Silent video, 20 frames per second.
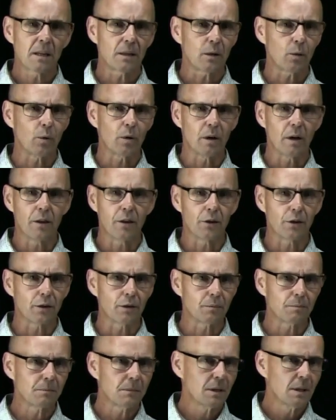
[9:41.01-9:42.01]
There were
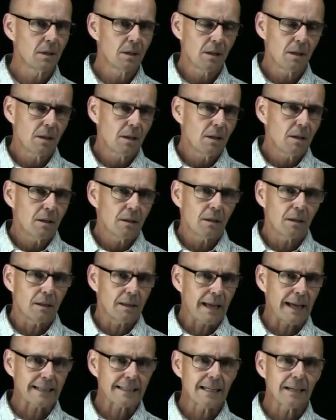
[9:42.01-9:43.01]
other
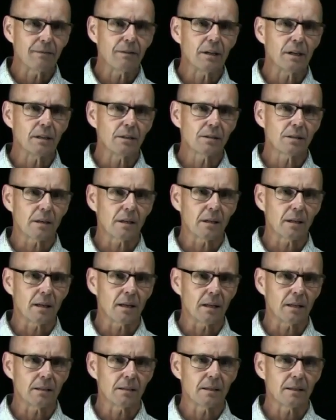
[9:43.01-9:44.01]
activities
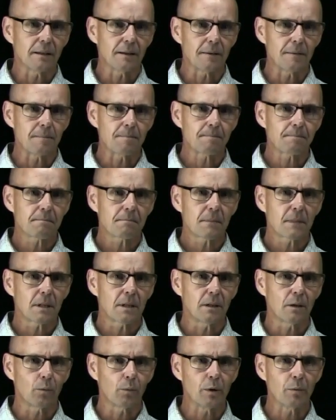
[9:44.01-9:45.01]
and
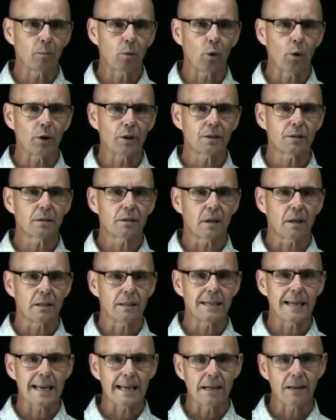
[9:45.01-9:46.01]
reports
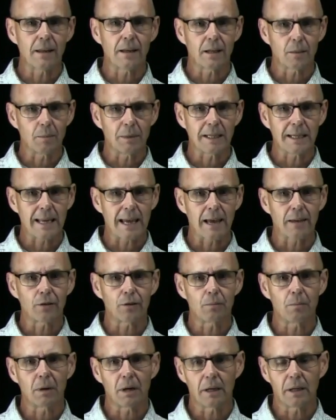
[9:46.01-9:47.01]
and data that had been
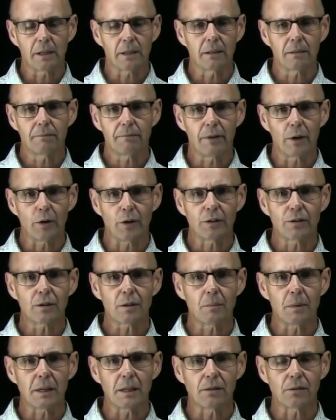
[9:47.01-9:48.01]
gathered by various
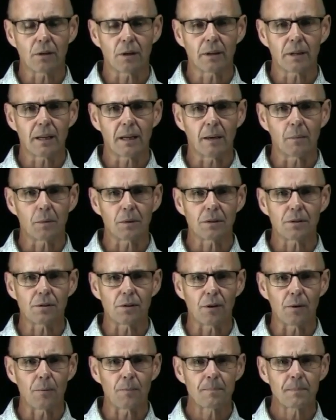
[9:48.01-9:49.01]
committees on campus.
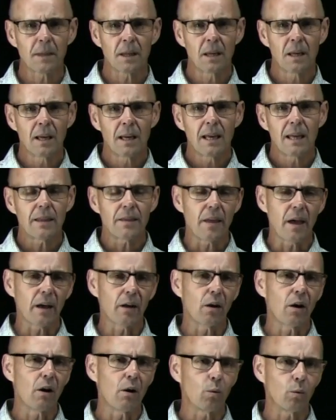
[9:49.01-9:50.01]
So
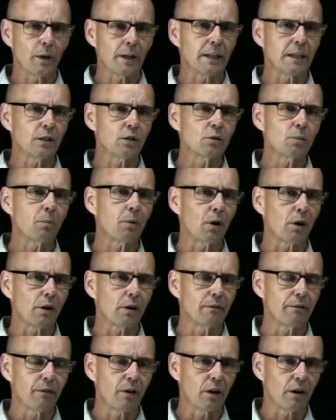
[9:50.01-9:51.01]
that all went into
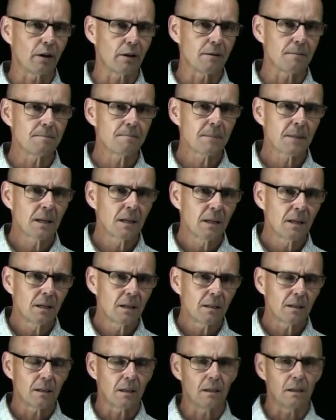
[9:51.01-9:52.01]
part of our
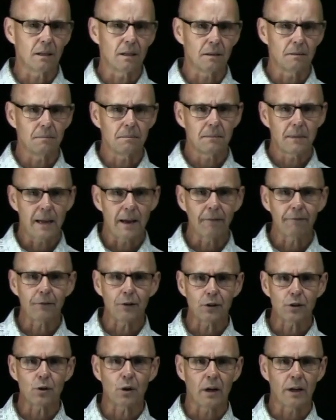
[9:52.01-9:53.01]

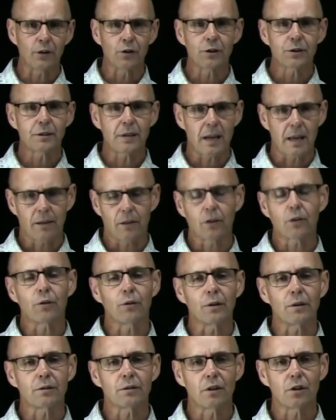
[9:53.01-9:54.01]
effort to understand the
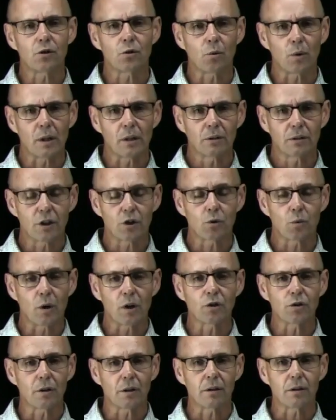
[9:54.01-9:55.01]
current
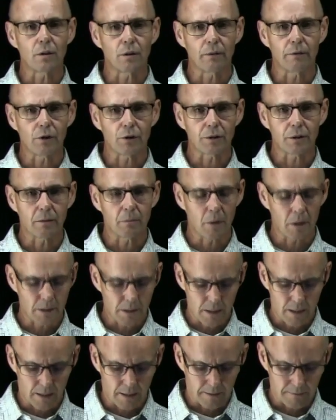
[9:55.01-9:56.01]
situation at the University of
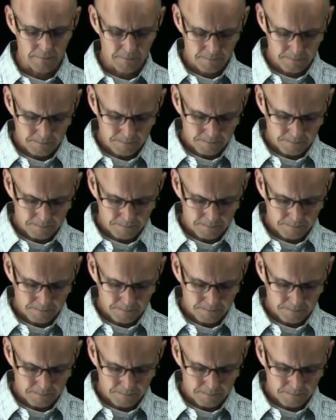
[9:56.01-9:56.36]
Montana.